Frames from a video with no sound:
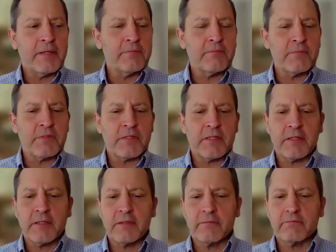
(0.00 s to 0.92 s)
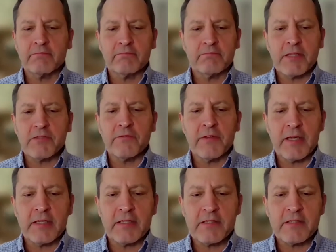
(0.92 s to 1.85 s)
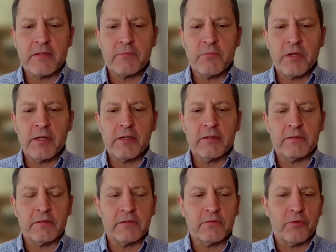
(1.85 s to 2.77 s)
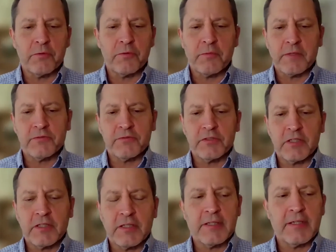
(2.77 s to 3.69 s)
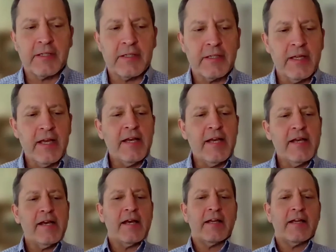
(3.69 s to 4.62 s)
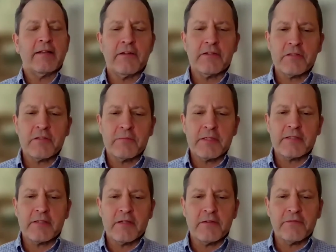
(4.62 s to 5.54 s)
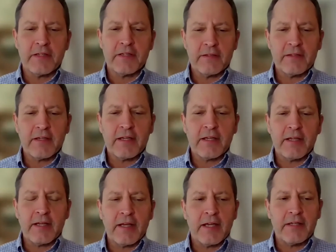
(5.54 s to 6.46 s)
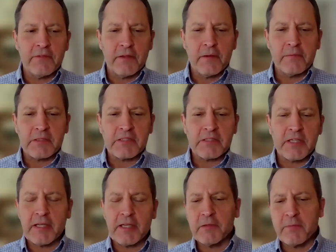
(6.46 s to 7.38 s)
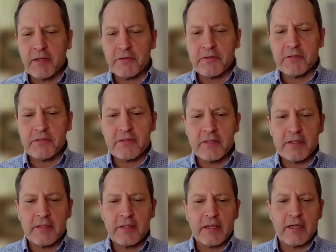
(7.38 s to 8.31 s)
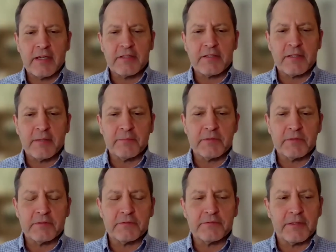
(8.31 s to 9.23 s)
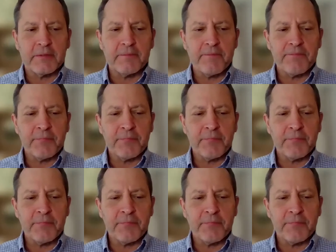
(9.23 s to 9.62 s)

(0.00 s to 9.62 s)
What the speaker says: sitting in Pennsylvania somewhere or northern West Virginia, and I thought to myself, I'm excited about this concept of